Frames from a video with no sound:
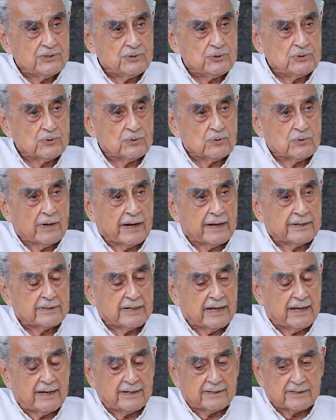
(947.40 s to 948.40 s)

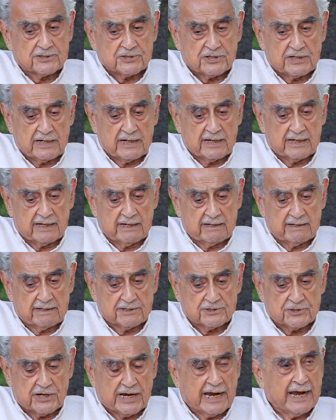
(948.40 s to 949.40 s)
And she
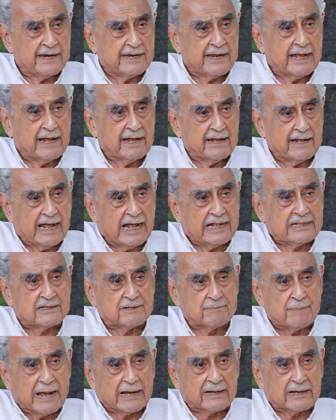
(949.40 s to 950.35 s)
had a health